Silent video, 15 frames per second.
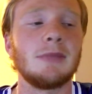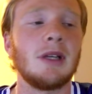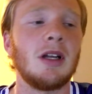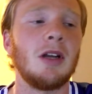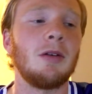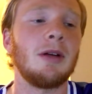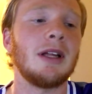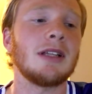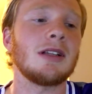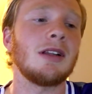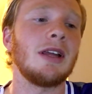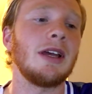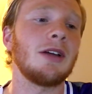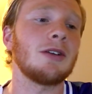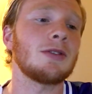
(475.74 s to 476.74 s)
Anyway, that's a
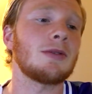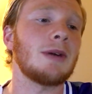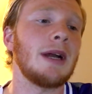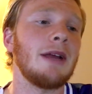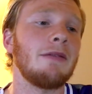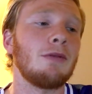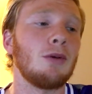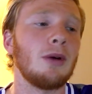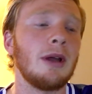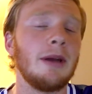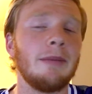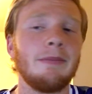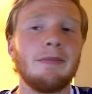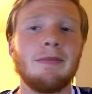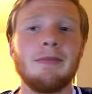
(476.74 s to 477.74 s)
Lakers rant for
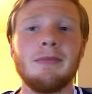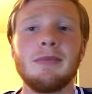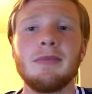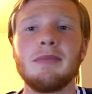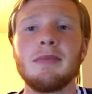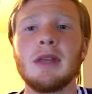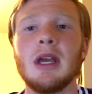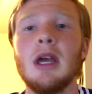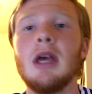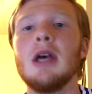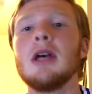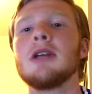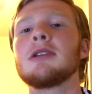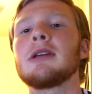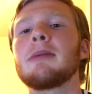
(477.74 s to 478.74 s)
you.
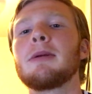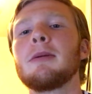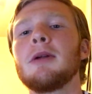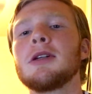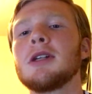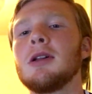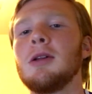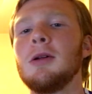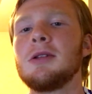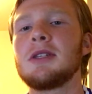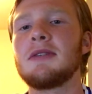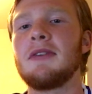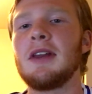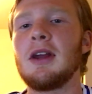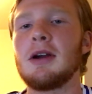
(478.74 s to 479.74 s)
So that pretty much concludes
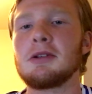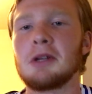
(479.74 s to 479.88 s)
this video.